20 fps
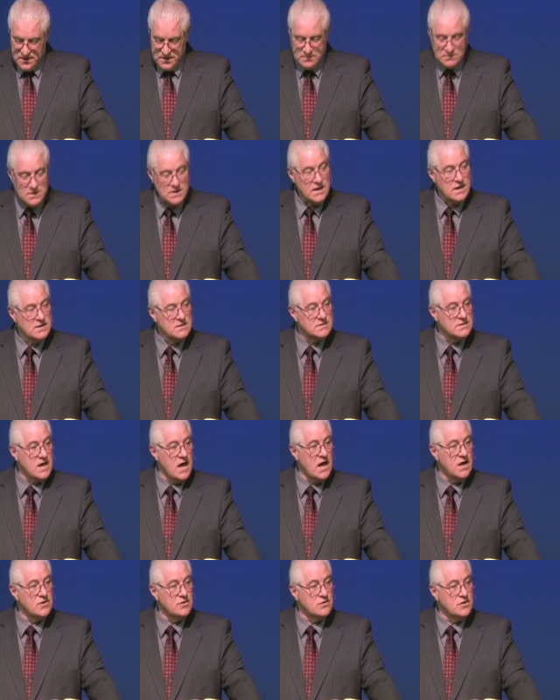because
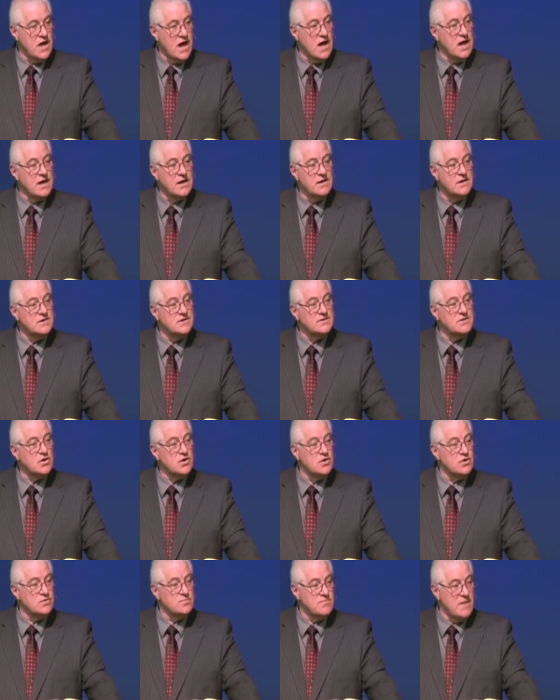Adonai is a
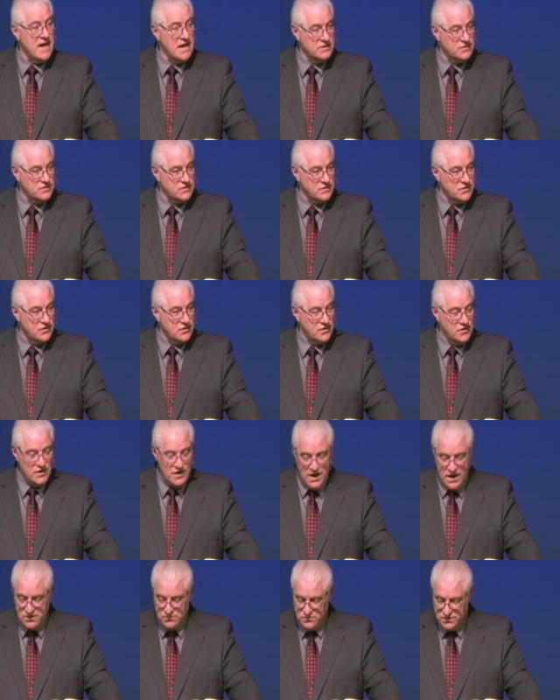good master
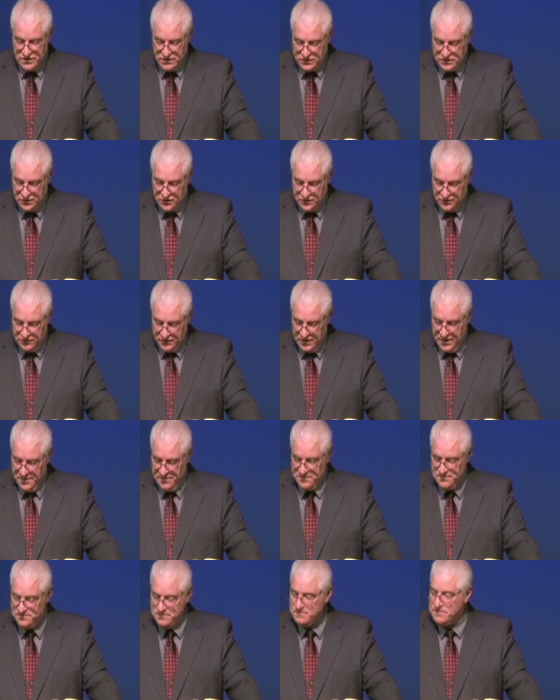and we serve
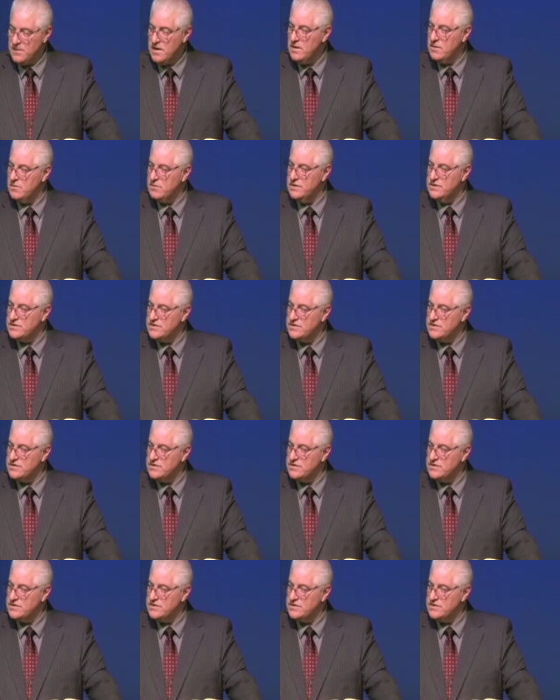him. We